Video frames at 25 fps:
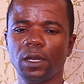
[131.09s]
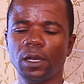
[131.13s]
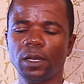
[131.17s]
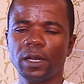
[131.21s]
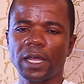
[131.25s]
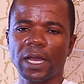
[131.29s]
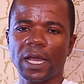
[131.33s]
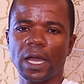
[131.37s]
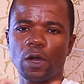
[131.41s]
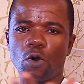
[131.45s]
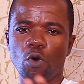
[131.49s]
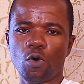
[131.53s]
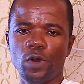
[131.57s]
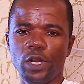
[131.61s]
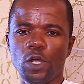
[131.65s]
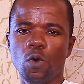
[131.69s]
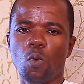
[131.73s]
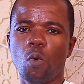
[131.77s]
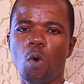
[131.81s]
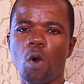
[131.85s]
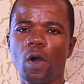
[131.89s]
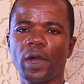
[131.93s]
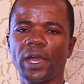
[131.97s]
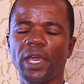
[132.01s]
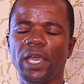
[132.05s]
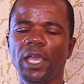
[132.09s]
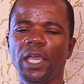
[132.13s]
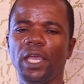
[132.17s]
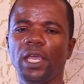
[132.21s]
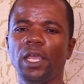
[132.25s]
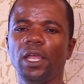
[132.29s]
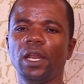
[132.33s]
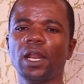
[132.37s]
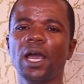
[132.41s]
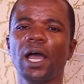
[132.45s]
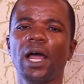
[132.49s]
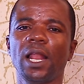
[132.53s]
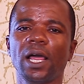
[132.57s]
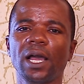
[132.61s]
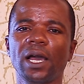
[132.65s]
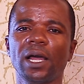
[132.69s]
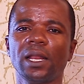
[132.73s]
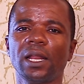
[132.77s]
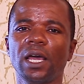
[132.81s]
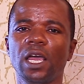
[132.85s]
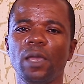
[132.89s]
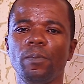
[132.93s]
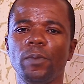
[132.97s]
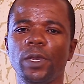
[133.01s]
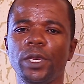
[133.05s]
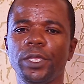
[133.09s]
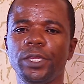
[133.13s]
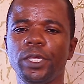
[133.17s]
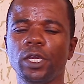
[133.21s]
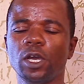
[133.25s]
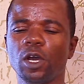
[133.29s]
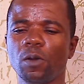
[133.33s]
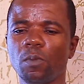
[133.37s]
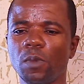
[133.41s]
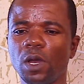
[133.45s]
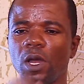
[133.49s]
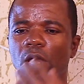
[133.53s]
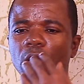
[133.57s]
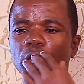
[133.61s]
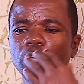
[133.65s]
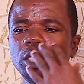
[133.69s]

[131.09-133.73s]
that can only work in alkaline medium.